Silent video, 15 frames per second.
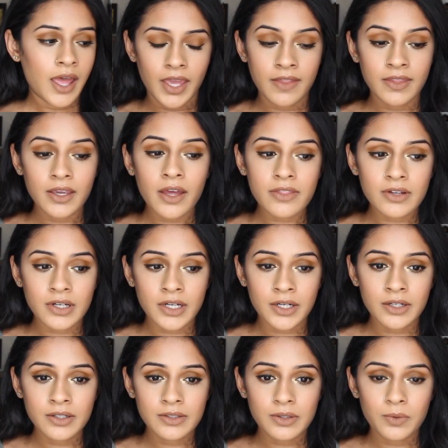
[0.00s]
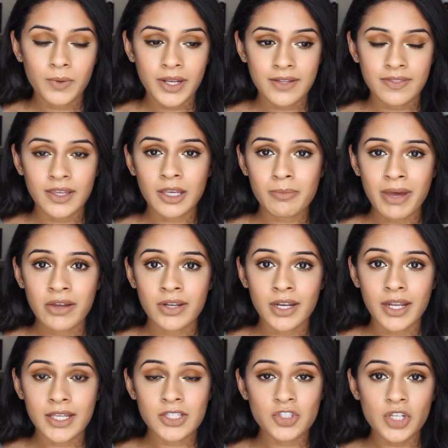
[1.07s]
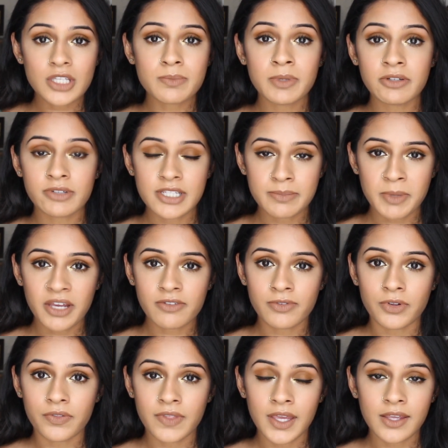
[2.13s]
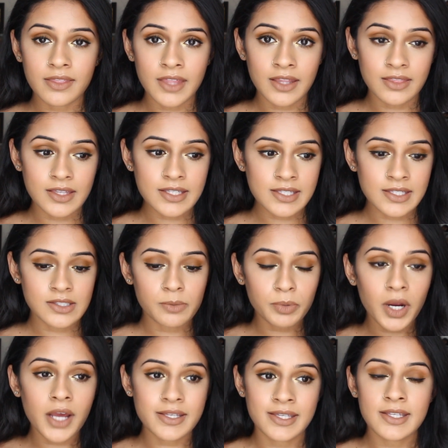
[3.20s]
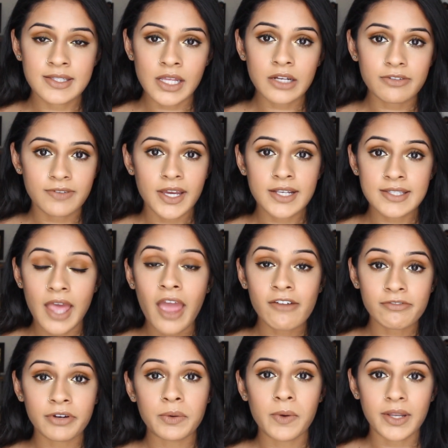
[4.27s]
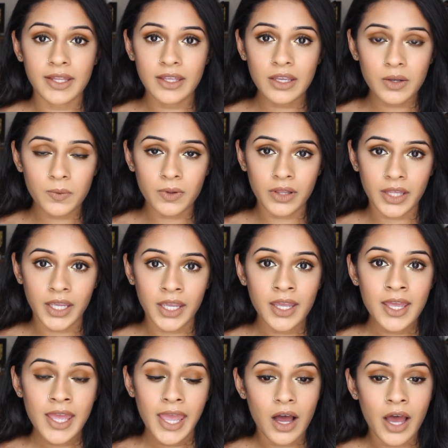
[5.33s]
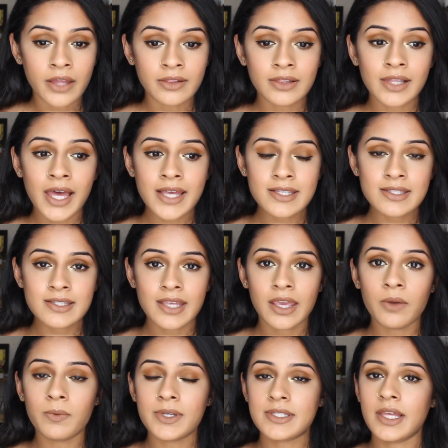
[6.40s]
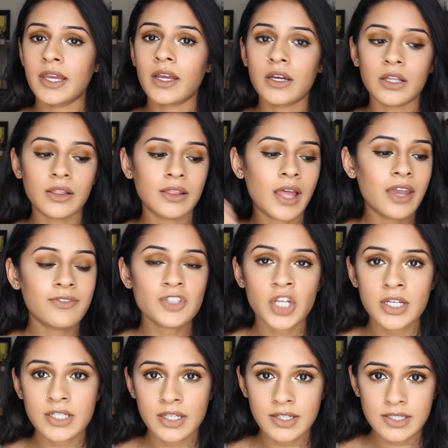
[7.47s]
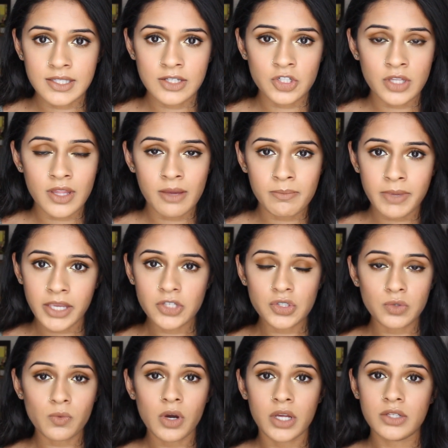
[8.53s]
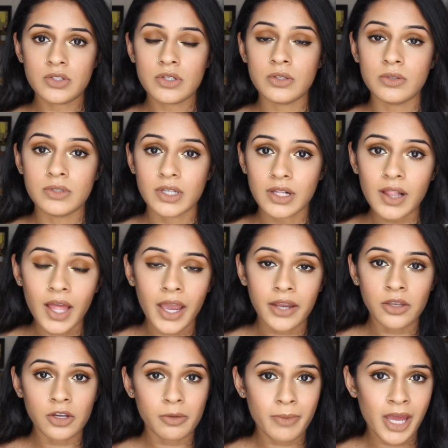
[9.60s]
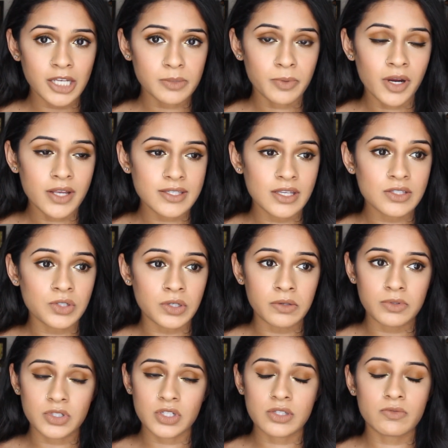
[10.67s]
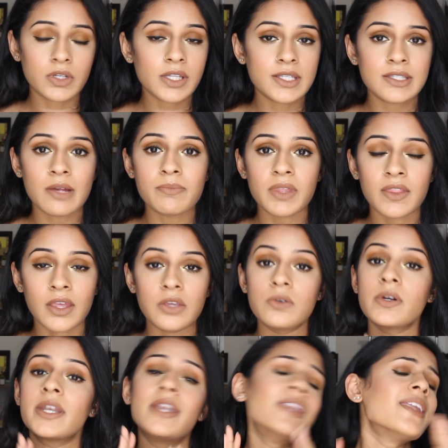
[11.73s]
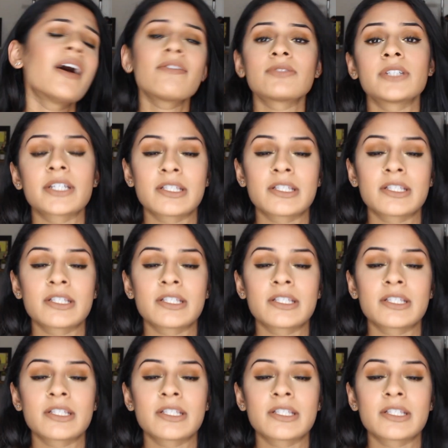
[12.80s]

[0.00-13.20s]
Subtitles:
And the other way to think about it is just be respectful. Think that this is a process that affects everyone equally. Unless it was like a life-changing decision that made you want to decline your match process, or it was just really something that you had never